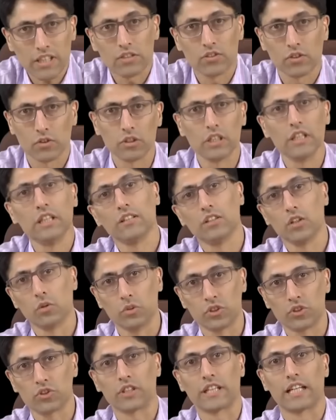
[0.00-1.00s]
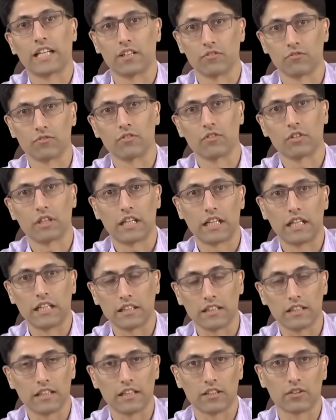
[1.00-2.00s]
So no one should have
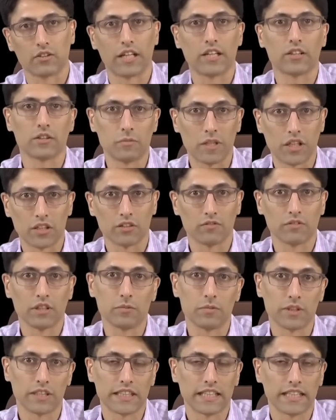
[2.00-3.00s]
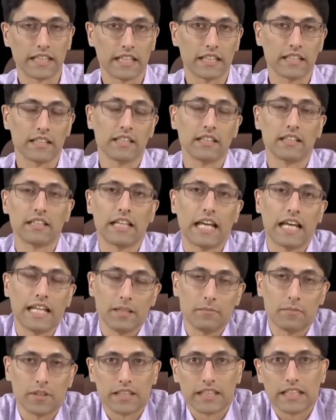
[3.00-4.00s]
a greater amount of liberty than
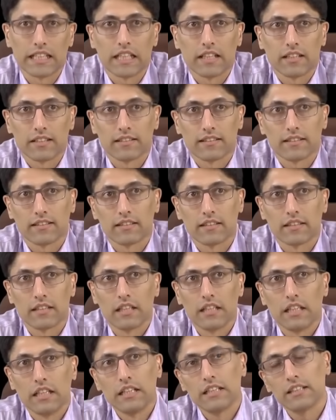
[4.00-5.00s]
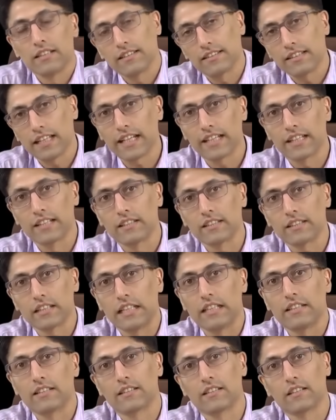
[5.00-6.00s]
anybody else. The second
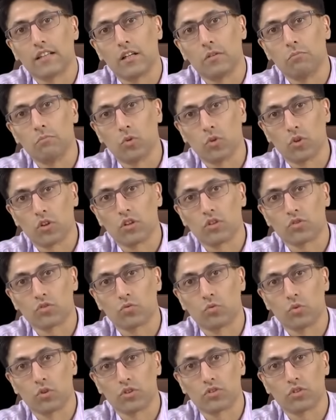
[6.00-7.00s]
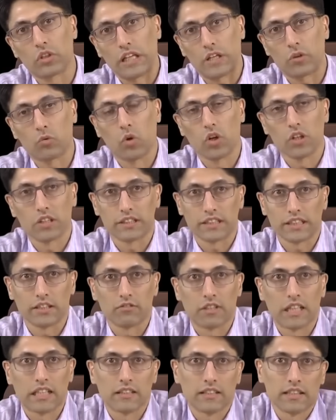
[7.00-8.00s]
is more towards equality
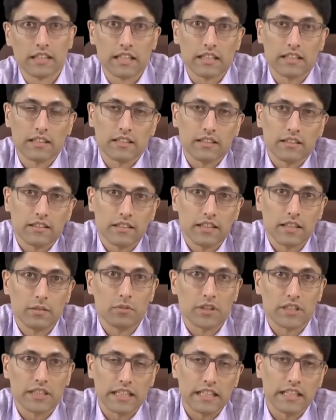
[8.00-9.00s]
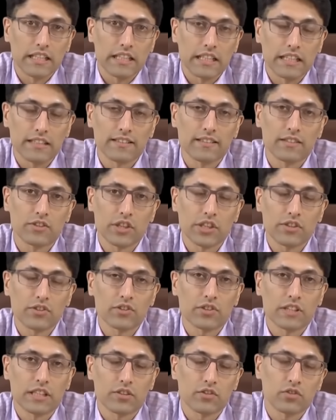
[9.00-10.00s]
rather than liberty. It
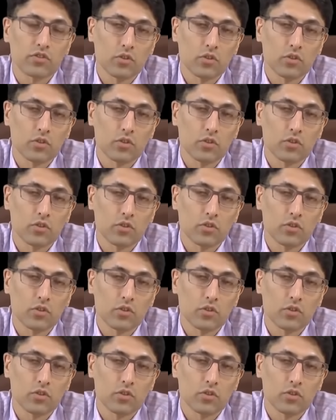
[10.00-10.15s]
suggests that